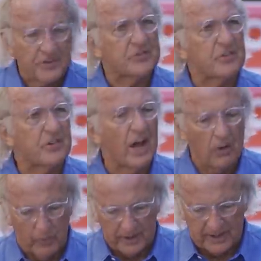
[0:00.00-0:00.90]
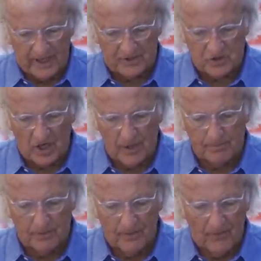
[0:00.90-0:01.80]
This is how we catch
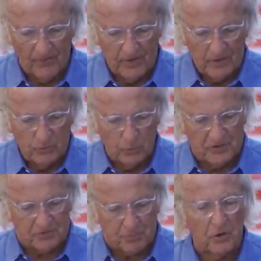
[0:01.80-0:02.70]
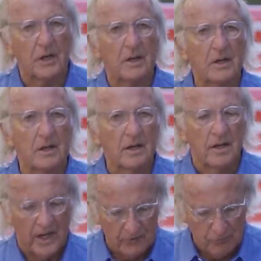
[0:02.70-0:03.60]
up, whispering
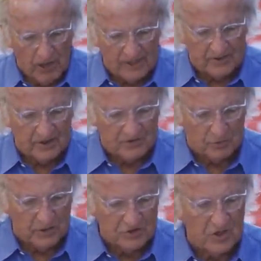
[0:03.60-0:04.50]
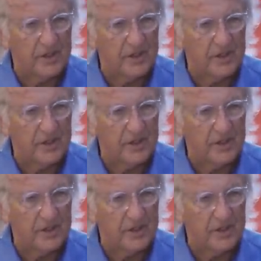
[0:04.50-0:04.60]
and writing to each